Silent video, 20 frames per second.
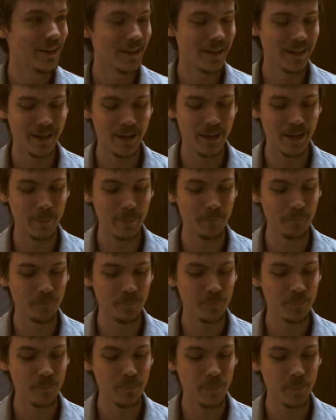Um,
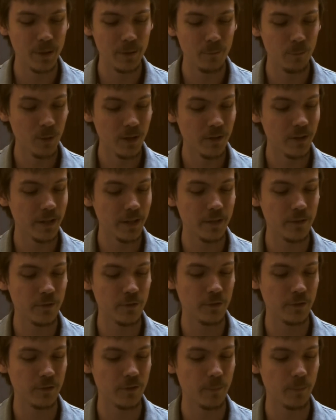but really, it's
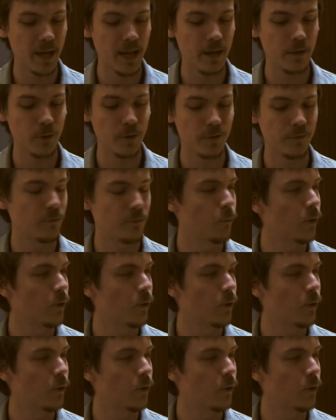just a matter of